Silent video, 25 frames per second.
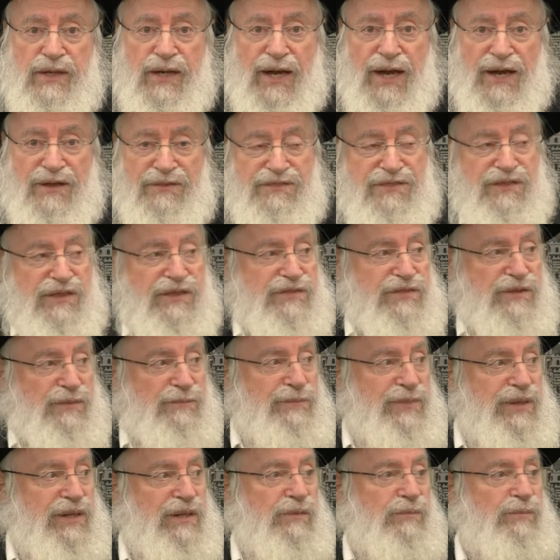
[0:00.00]
I think the
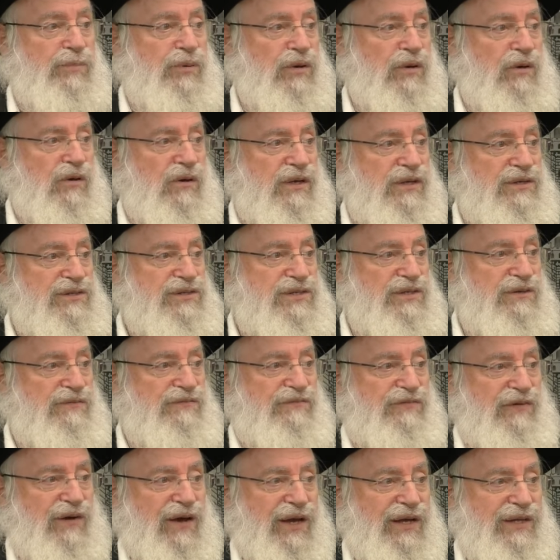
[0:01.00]
middle bracha is
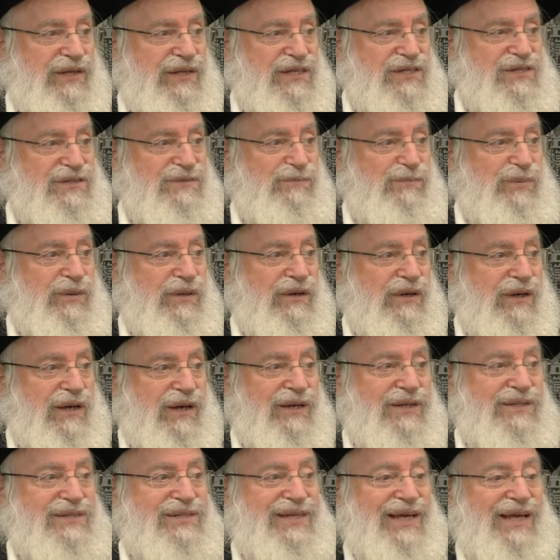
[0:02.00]
defined as
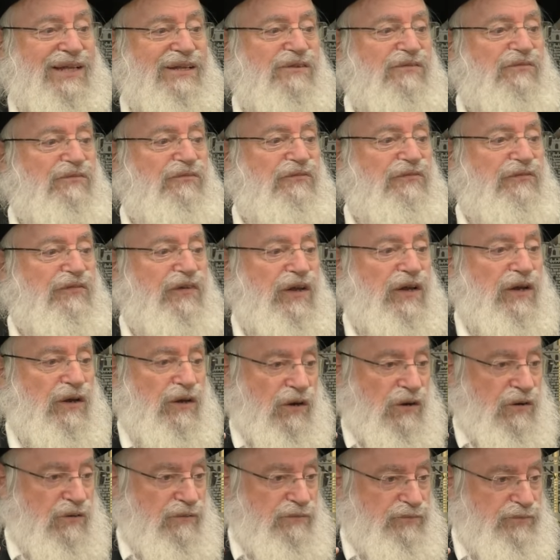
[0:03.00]
Birchos
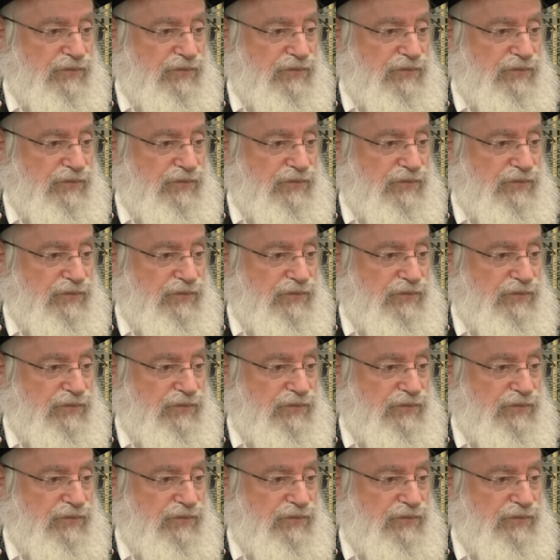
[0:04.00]
HaTfilah.